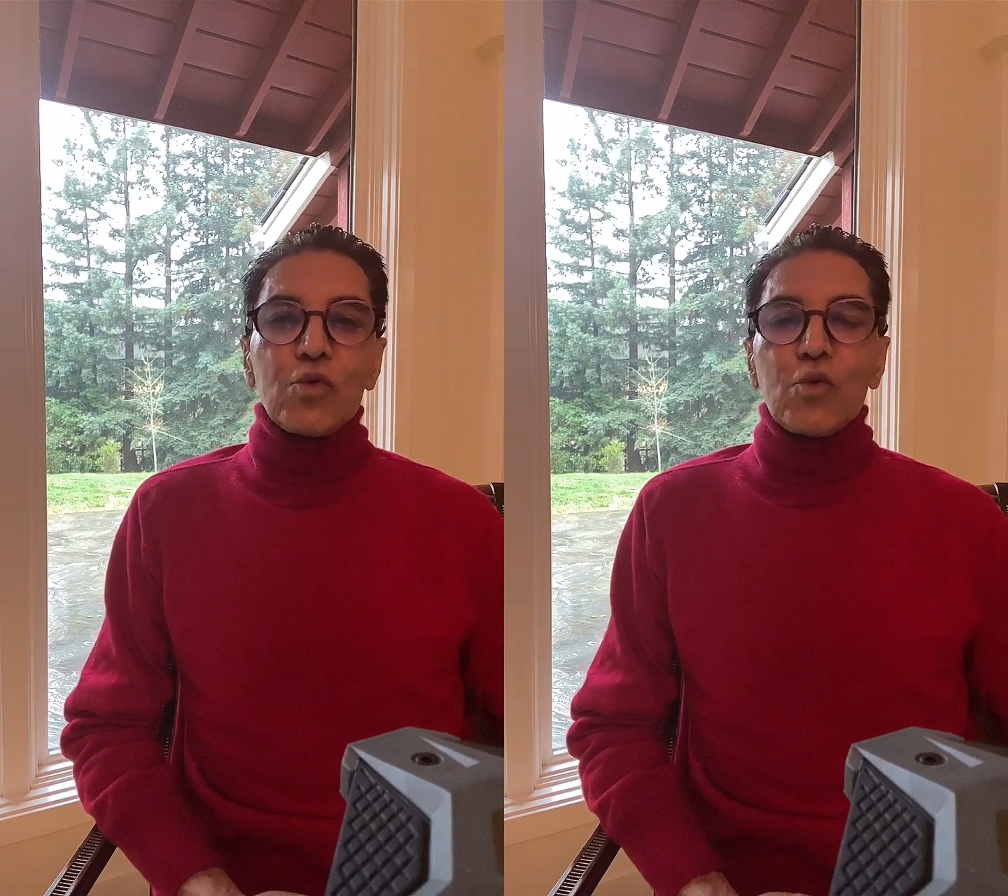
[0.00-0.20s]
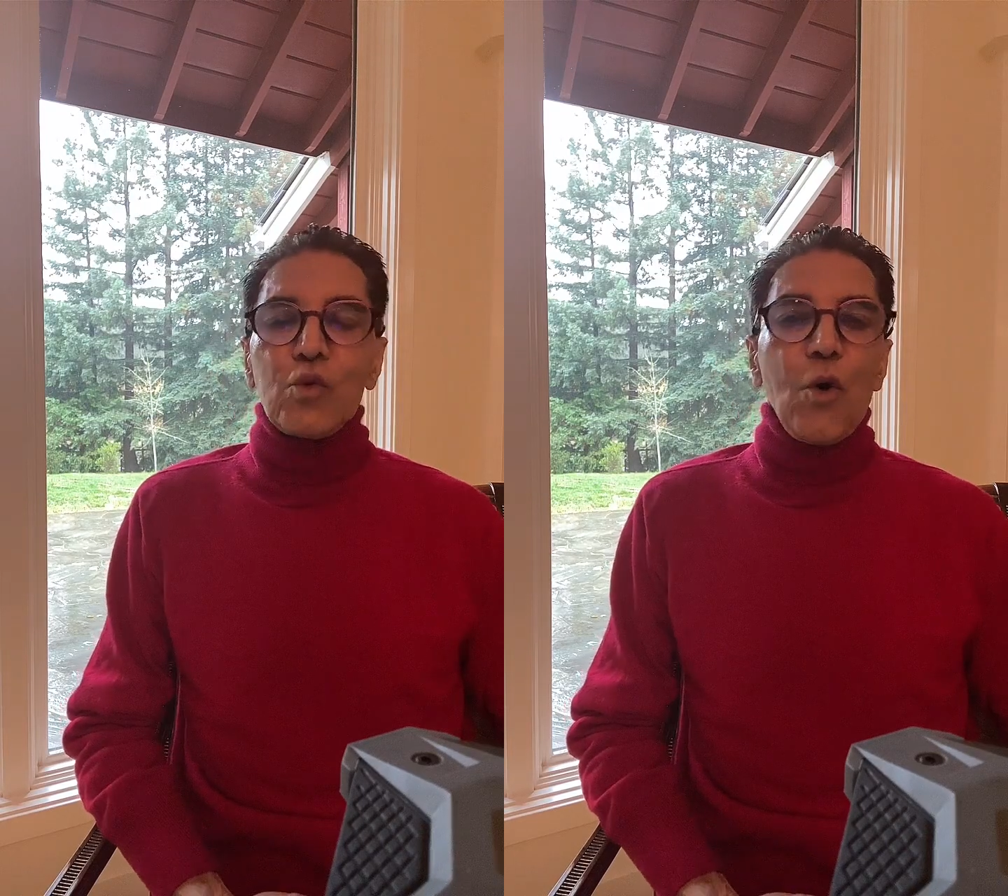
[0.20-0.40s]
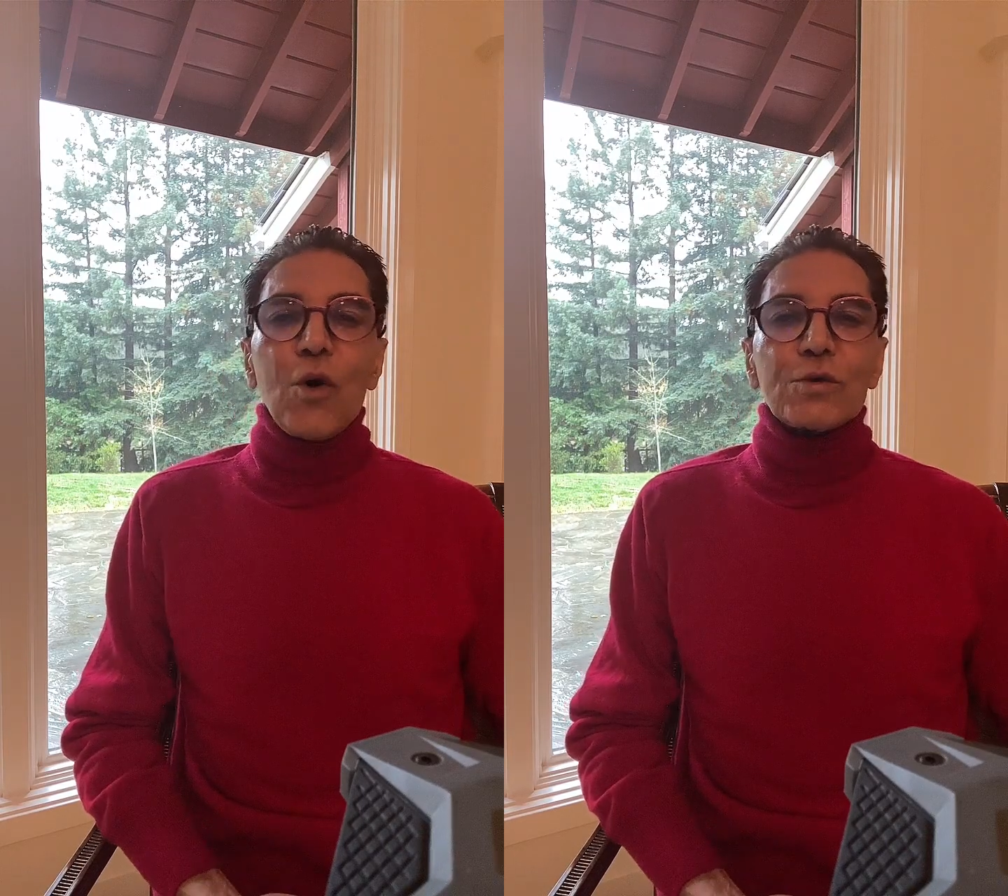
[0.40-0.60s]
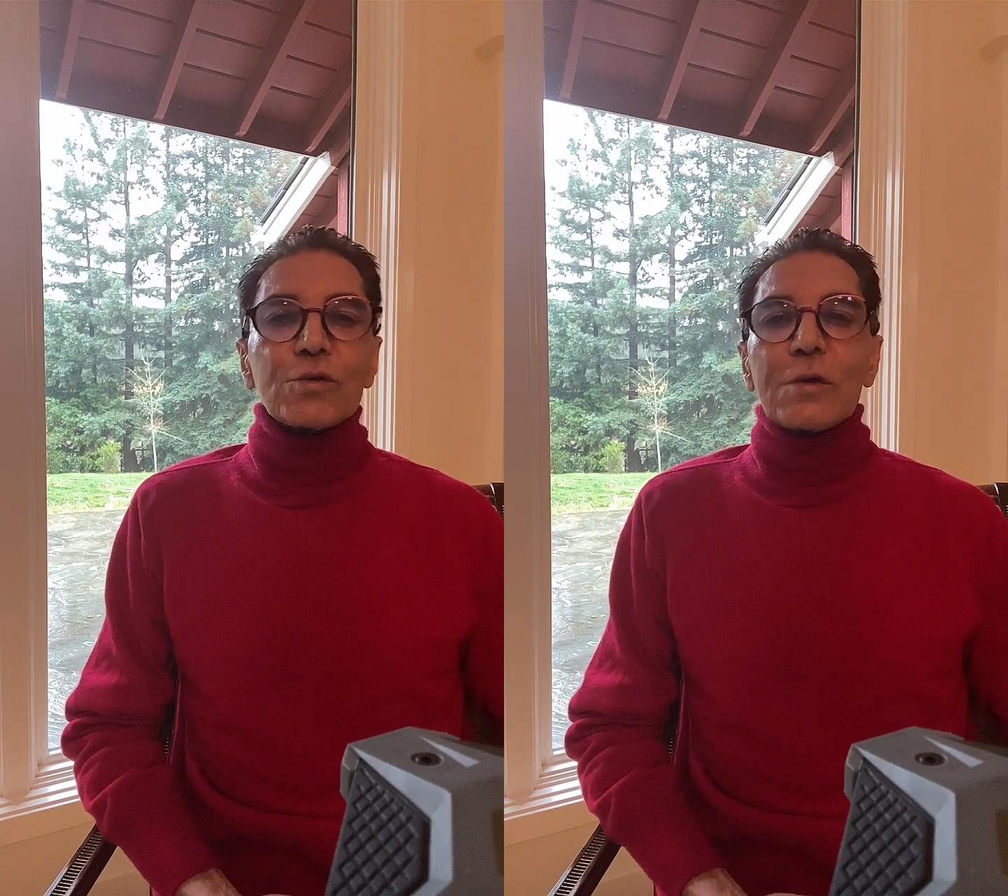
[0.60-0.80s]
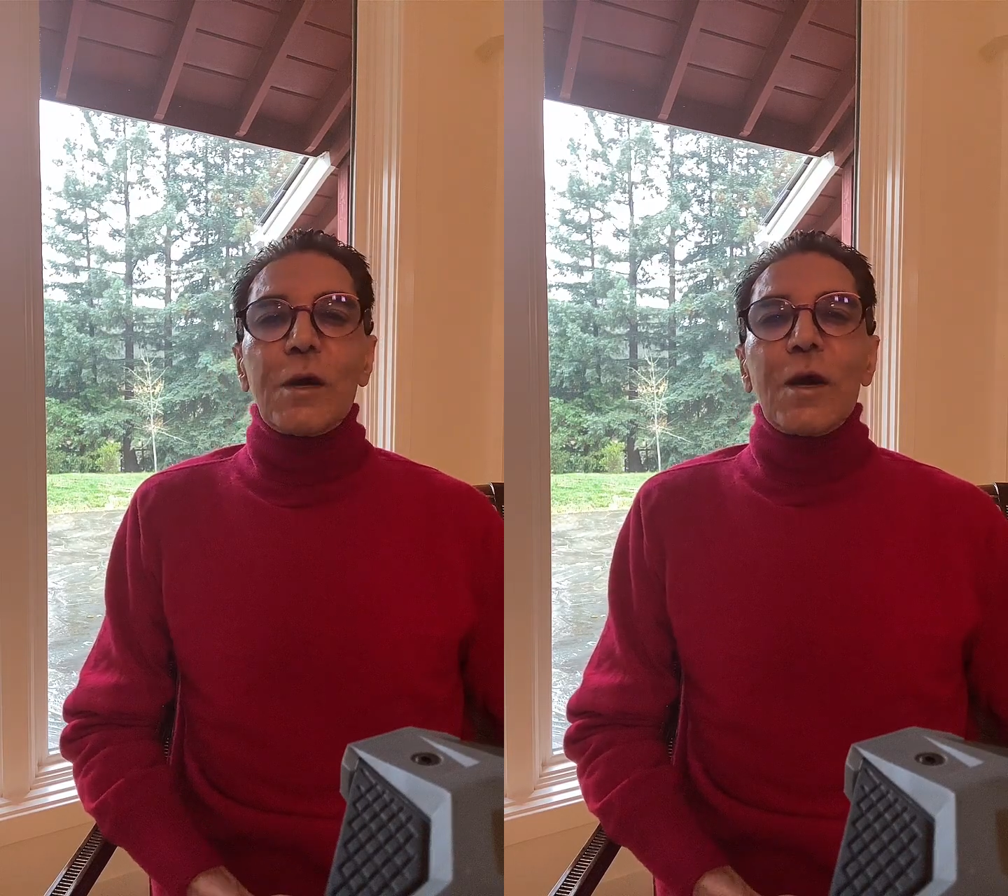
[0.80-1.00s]
it could
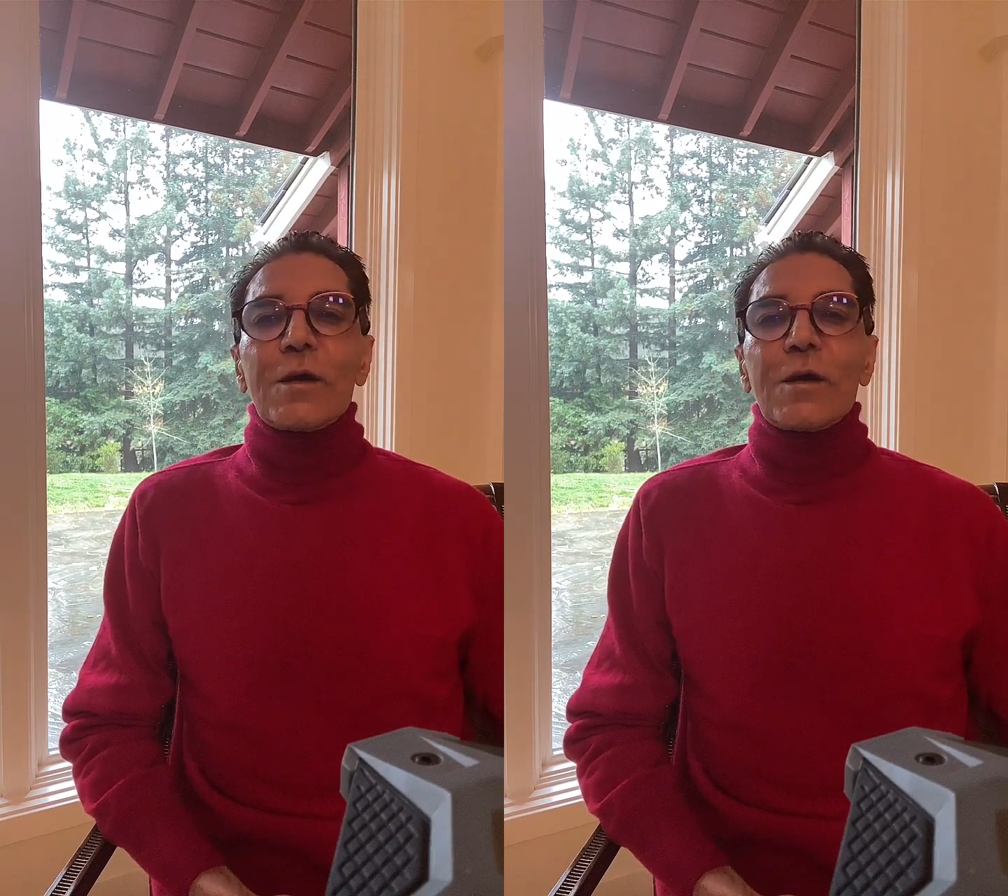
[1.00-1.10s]
cause